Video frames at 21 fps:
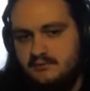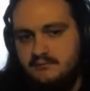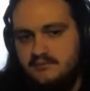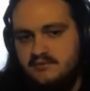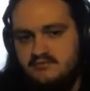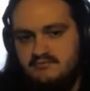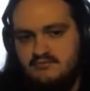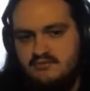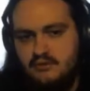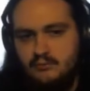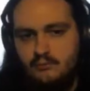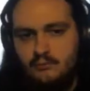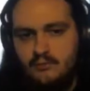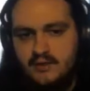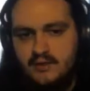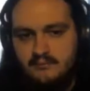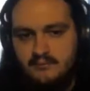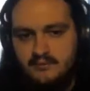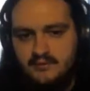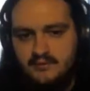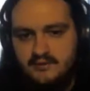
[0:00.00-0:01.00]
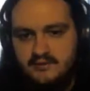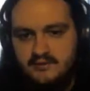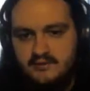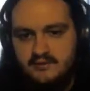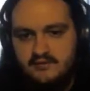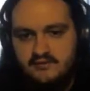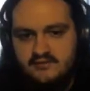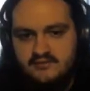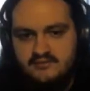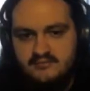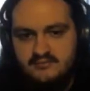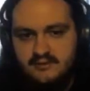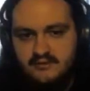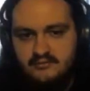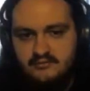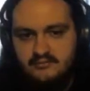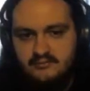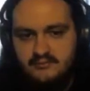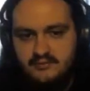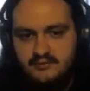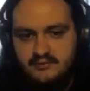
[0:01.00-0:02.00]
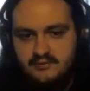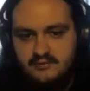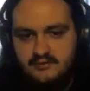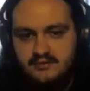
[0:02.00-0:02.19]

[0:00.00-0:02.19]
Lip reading: because no way I'm going to kill this mouse. But